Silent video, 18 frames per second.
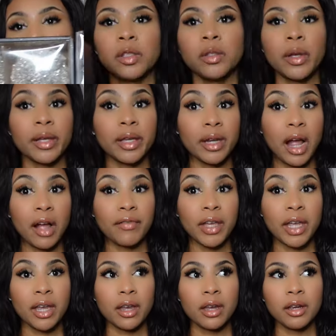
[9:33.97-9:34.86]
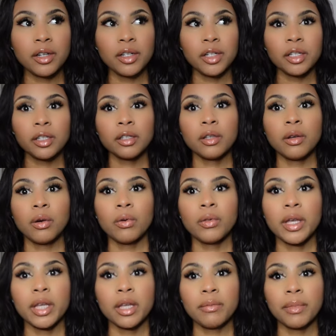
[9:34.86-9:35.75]
So I can have eight, just so
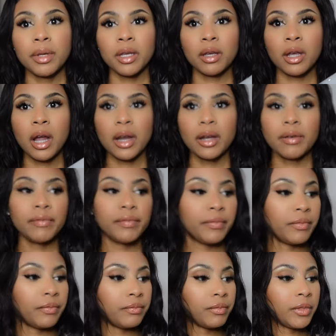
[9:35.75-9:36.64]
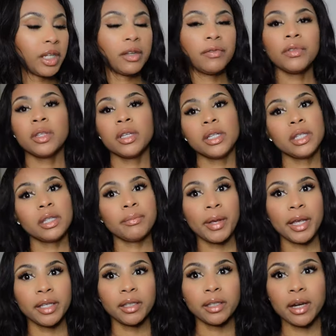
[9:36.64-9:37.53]
they can be kind of evenly
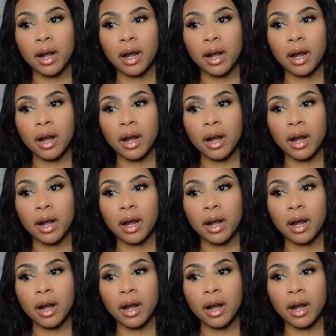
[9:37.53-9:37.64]
spaced